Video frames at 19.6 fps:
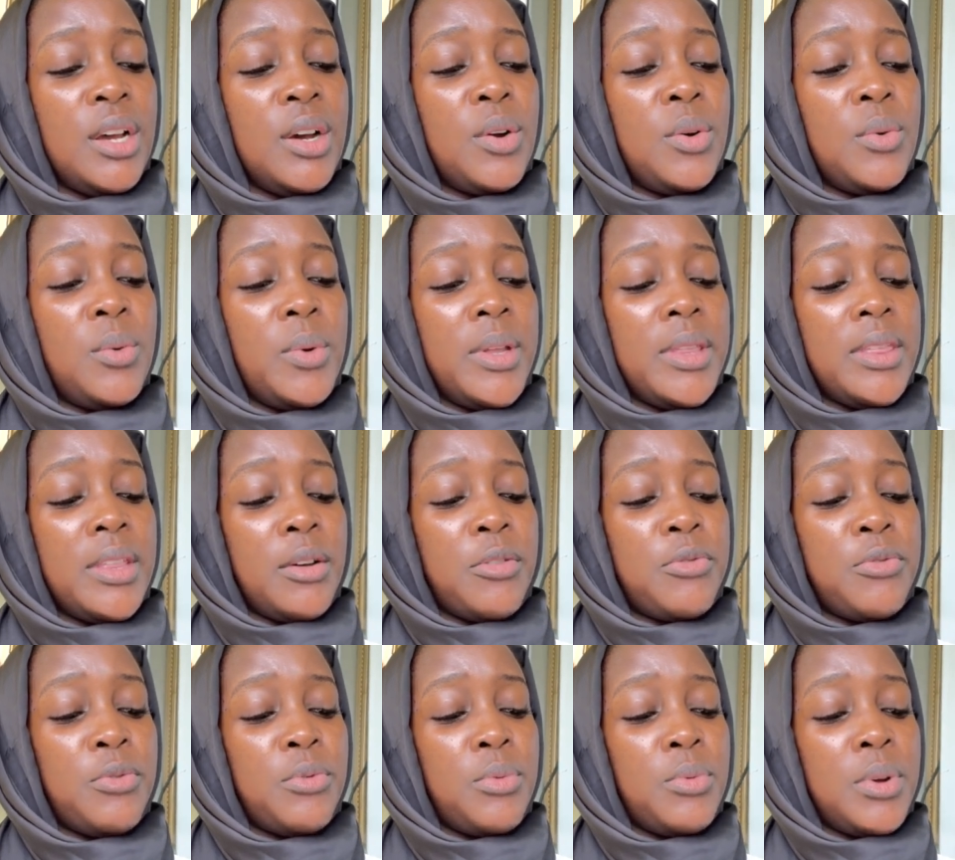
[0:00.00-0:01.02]

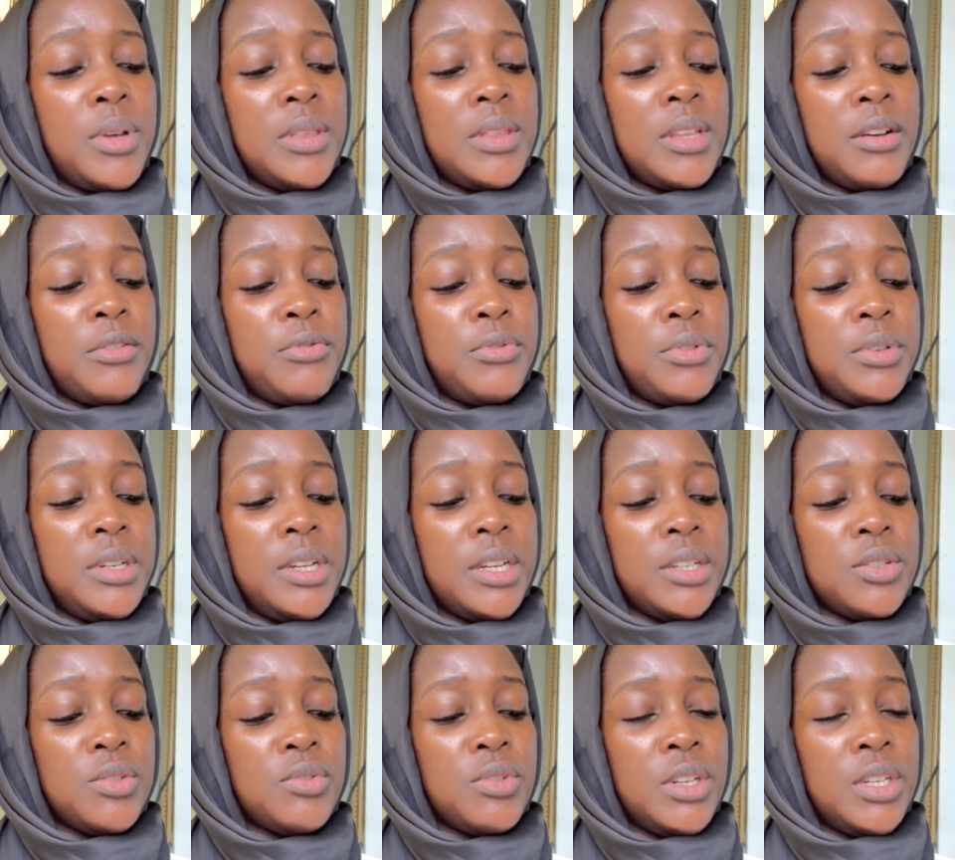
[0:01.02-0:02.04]
When the food
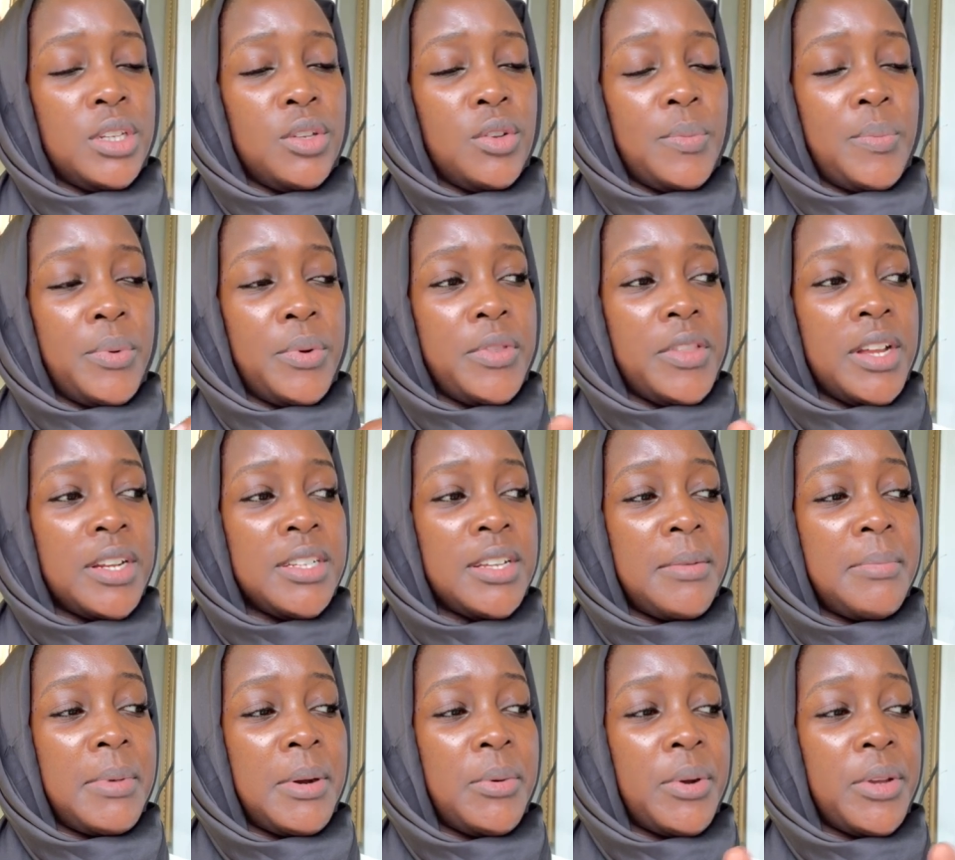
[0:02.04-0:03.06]
gets ready, you put the
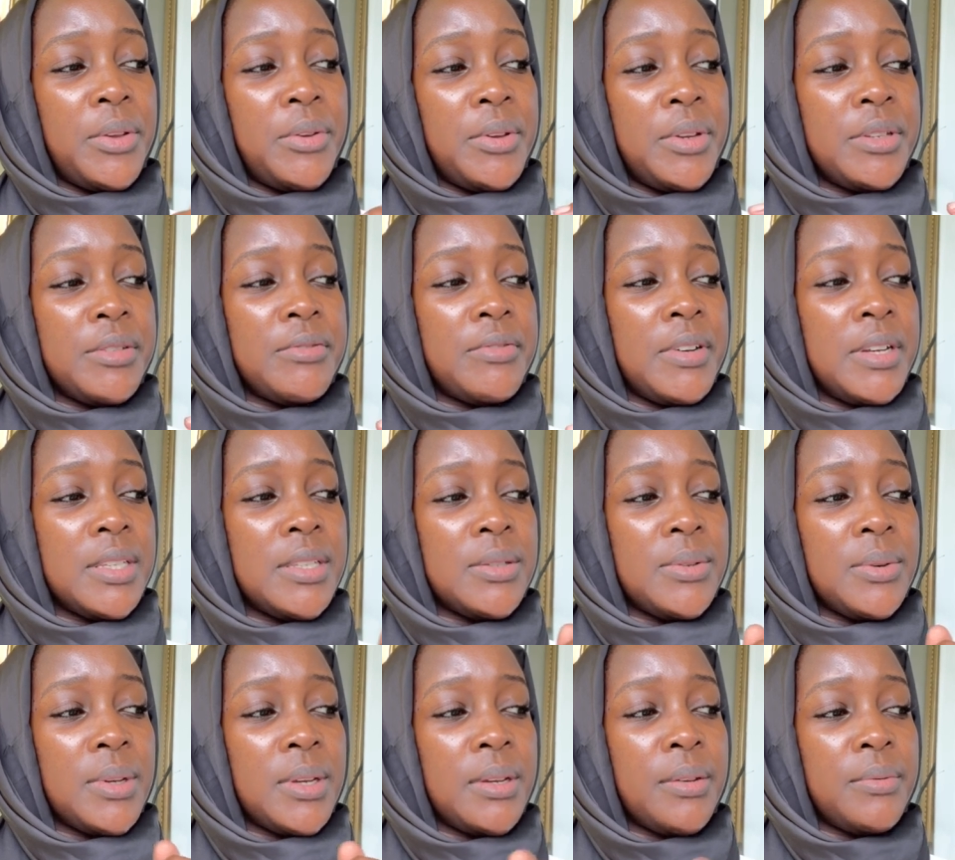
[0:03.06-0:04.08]
tub away, you eat first,
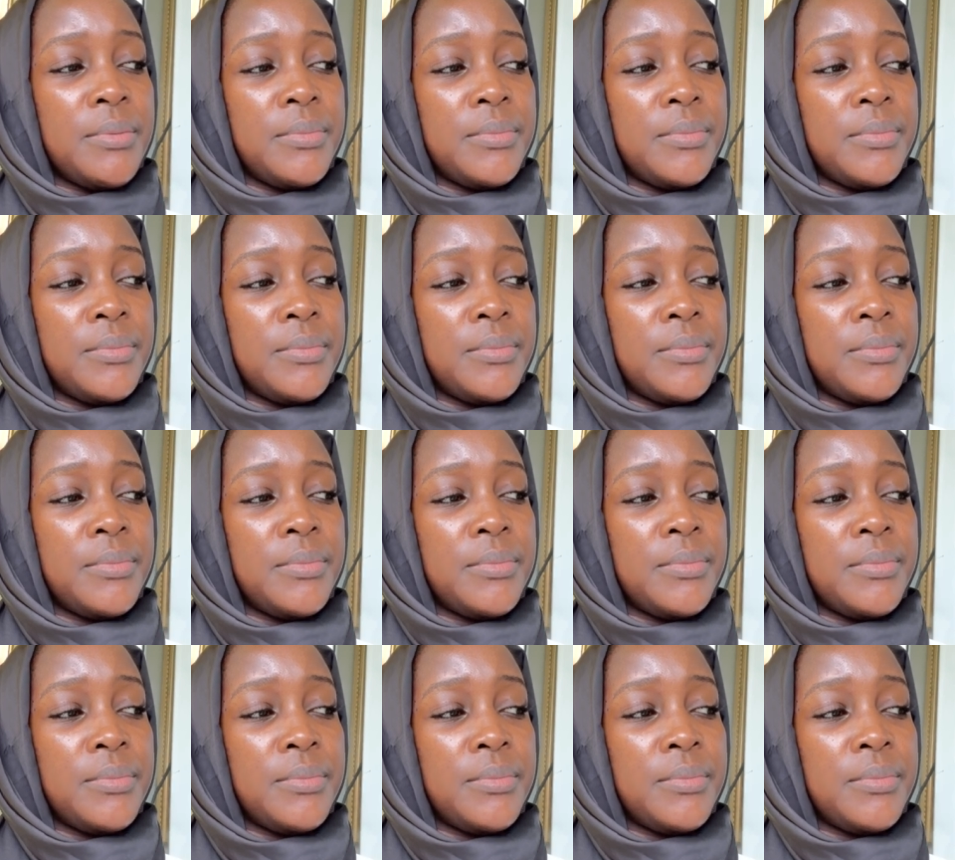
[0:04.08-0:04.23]
okay?